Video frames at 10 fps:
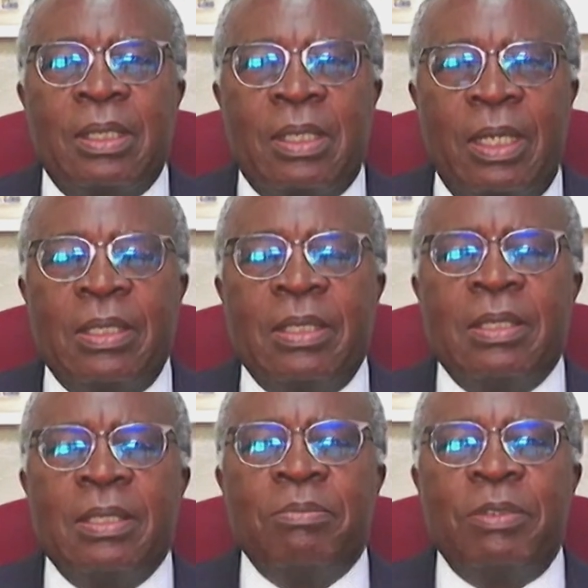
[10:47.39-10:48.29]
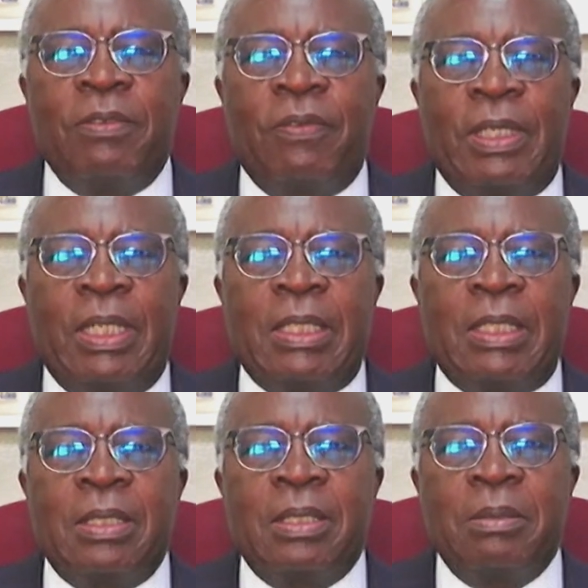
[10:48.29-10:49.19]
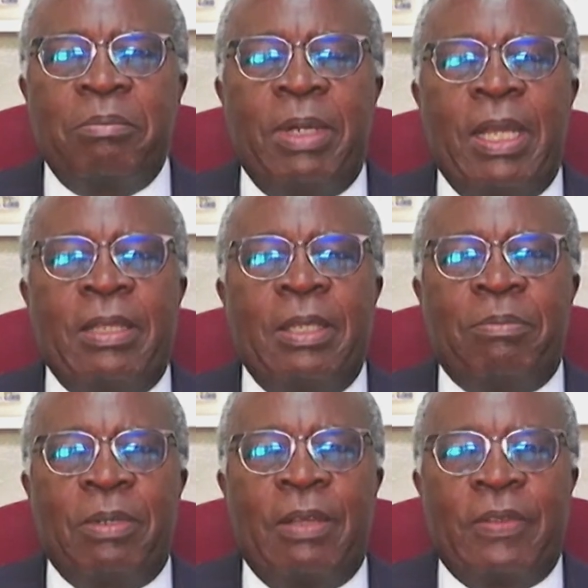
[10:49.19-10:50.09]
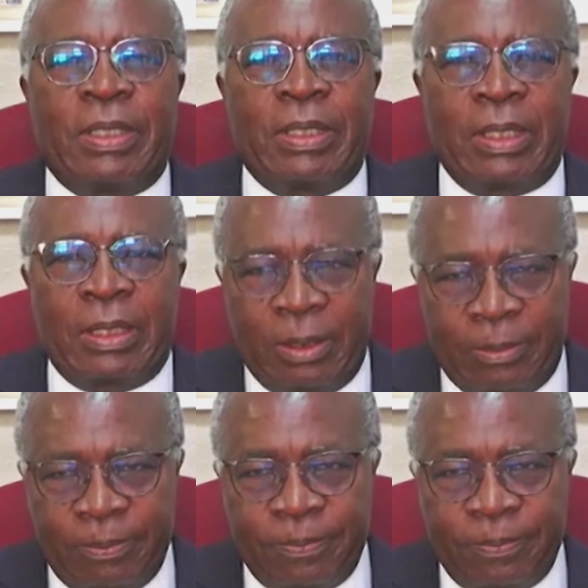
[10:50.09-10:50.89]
can be financed by the private sector.